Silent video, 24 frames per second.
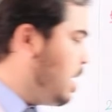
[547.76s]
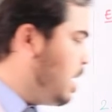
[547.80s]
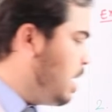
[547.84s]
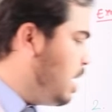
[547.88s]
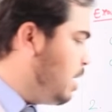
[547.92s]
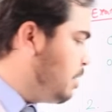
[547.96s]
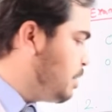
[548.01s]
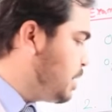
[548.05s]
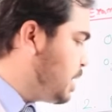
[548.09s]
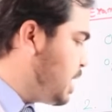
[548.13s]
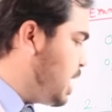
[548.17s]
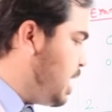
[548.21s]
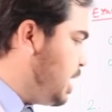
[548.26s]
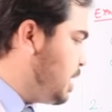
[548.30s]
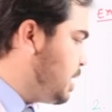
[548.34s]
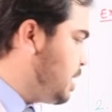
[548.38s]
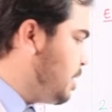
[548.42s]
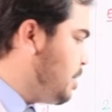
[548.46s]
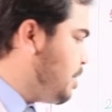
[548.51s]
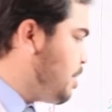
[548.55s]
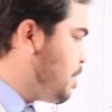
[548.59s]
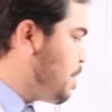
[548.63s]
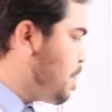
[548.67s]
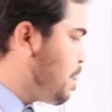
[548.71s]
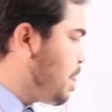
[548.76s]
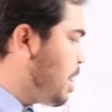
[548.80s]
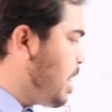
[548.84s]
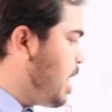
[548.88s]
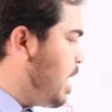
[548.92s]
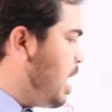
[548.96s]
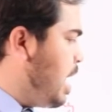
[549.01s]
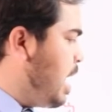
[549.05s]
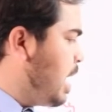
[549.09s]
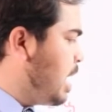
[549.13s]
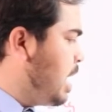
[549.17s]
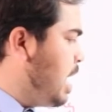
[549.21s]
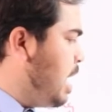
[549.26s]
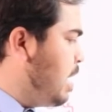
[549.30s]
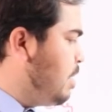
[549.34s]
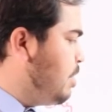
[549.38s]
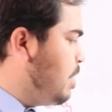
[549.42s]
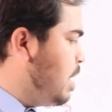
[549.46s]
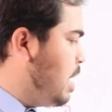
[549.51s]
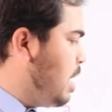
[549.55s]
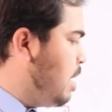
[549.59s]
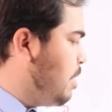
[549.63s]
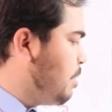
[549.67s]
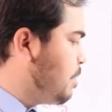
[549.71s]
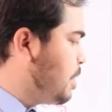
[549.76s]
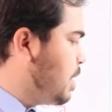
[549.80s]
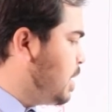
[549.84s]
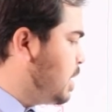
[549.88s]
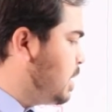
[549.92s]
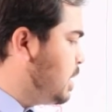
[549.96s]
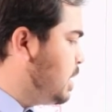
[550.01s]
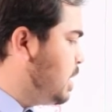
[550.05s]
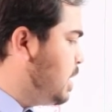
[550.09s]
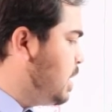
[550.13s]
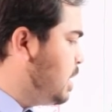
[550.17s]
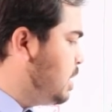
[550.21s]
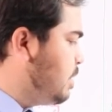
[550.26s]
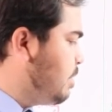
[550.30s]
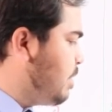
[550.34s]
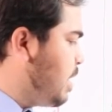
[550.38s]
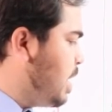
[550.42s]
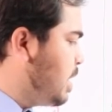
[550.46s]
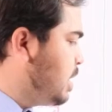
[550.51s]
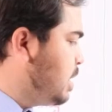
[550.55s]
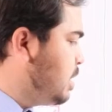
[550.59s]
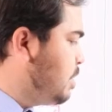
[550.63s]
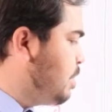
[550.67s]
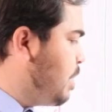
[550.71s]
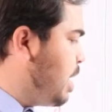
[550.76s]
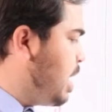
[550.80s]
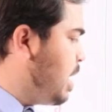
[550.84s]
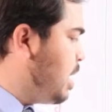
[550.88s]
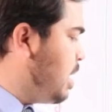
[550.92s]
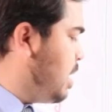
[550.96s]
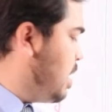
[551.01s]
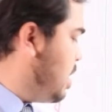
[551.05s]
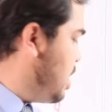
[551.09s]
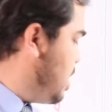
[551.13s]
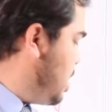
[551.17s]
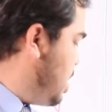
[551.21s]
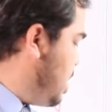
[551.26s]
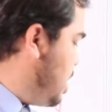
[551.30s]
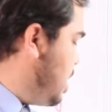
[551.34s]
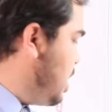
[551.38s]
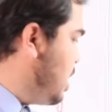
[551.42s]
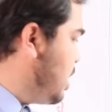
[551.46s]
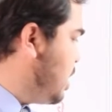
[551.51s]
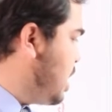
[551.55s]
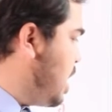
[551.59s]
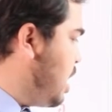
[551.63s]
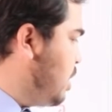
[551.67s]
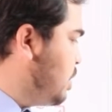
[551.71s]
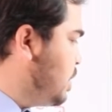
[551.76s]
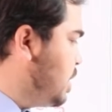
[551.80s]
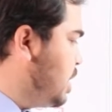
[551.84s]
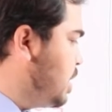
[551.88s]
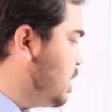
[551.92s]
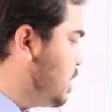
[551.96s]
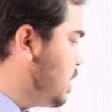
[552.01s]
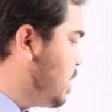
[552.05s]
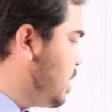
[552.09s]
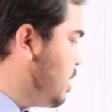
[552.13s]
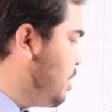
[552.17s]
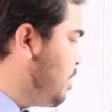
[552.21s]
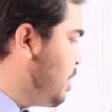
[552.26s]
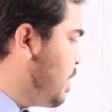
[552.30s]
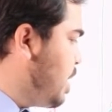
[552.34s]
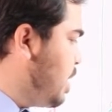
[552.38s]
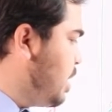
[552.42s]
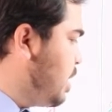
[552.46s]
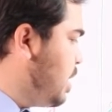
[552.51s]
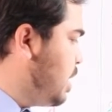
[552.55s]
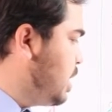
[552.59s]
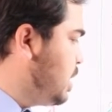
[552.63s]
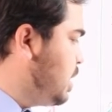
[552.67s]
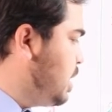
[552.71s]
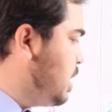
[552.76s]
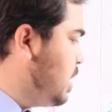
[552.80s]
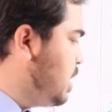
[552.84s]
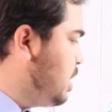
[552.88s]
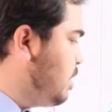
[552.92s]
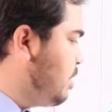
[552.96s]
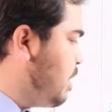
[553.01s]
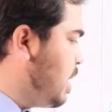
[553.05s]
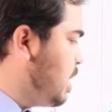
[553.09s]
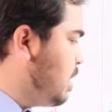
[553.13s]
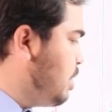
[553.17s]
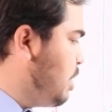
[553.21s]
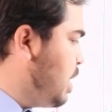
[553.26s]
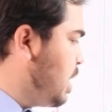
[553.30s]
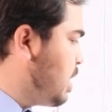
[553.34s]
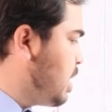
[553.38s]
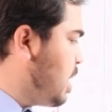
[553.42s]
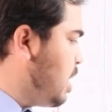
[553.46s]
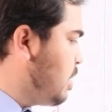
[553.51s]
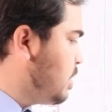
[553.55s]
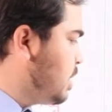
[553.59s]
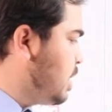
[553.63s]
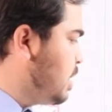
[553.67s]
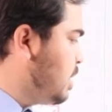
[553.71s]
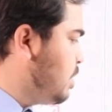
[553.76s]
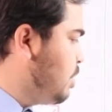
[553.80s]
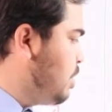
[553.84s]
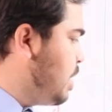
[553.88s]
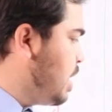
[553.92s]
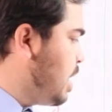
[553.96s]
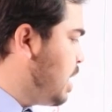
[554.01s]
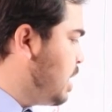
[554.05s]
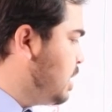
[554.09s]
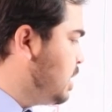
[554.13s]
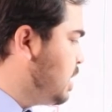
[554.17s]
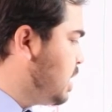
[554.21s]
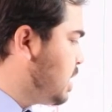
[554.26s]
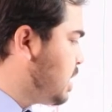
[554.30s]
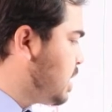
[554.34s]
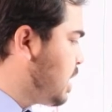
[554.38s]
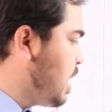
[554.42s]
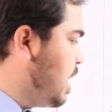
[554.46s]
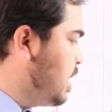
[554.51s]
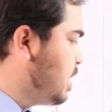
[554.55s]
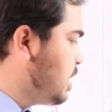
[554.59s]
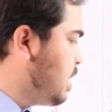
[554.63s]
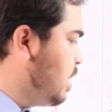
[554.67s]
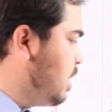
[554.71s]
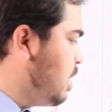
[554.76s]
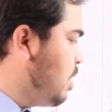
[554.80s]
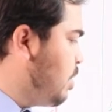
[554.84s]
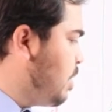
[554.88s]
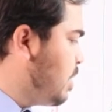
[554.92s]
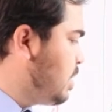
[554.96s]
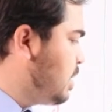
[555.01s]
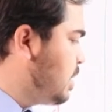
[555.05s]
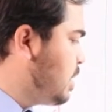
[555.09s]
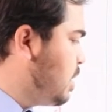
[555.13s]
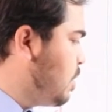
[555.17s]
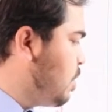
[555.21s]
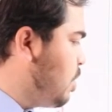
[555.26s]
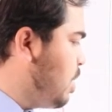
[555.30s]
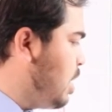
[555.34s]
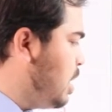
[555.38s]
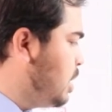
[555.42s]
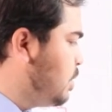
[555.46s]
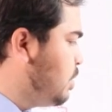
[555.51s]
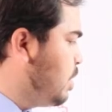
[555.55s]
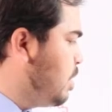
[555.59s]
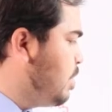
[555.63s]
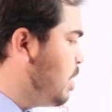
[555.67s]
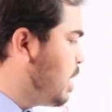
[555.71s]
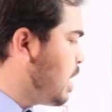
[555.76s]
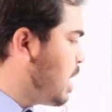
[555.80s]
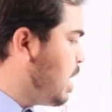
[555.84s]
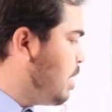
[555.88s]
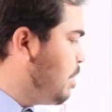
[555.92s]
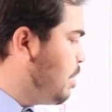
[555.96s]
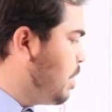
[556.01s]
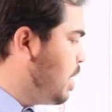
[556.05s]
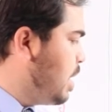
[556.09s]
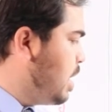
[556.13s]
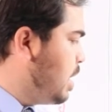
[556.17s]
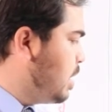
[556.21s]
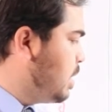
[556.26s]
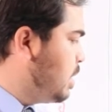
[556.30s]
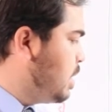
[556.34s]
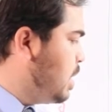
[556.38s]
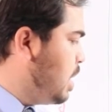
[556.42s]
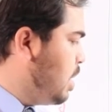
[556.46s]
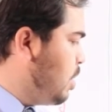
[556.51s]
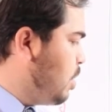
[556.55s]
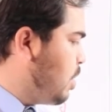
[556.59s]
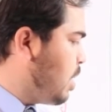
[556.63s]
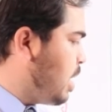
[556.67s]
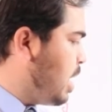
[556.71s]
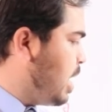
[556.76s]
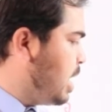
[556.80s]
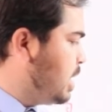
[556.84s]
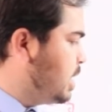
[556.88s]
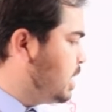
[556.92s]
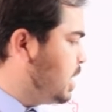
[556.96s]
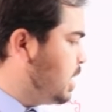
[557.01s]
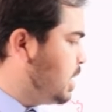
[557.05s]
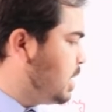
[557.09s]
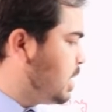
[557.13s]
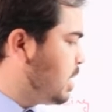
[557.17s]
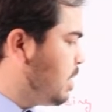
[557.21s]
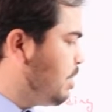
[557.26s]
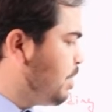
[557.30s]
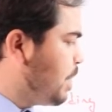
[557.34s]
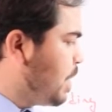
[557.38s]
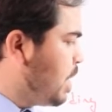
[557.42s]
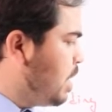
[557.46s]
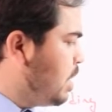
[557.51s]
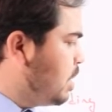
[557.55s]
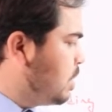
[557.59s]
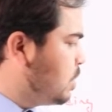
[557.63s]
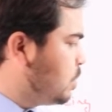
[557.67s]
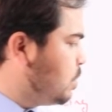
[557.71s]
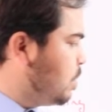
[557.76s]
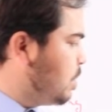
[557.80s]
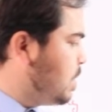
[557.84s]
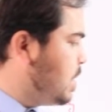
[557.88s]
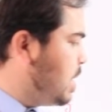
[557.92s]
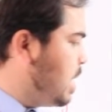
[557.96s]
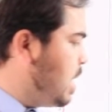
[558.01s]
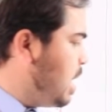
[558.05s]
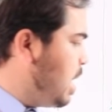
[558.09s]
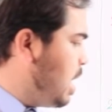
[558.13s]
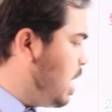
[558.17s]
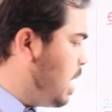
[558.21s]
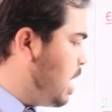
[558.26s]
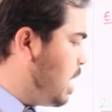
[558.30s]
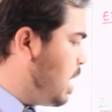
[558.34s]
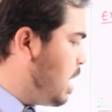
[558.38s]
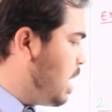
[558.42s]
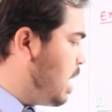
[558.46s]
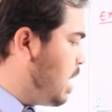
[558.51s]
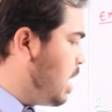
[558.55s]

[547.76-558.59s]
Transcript: left side. Again, we have 30 divided by 1,000. 30 divided by 1,000. We can just cancel the 1 0. It will become 3 or 100. So 3